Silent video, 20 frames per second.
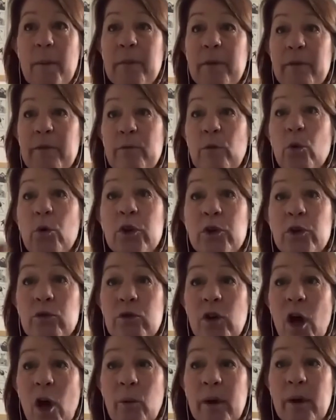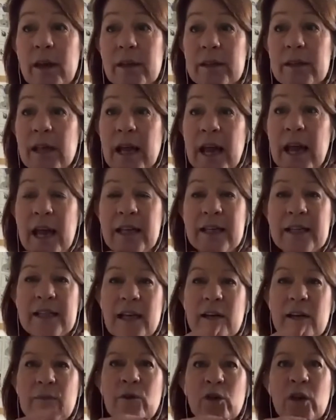And before you know it,
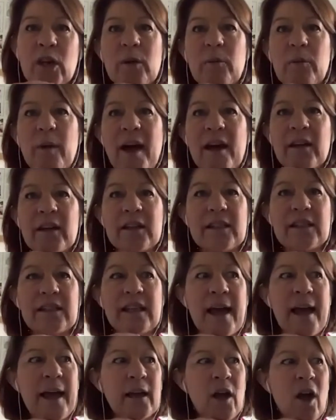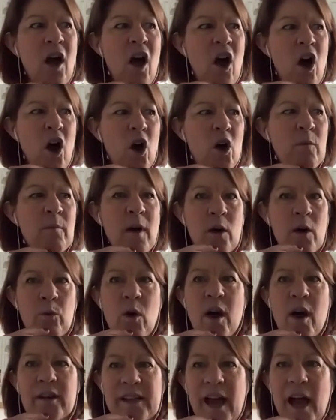instead of looking back and saying, oh my
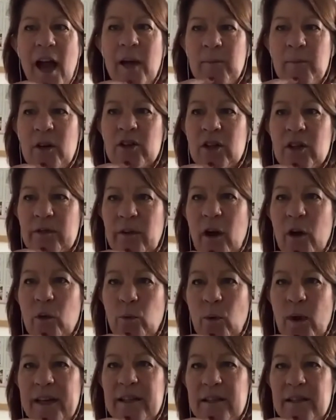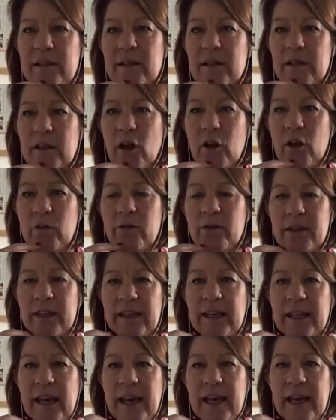word, how much have I wasted over the
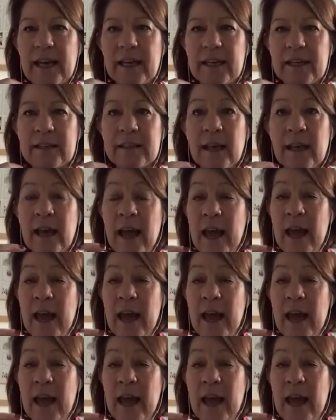years?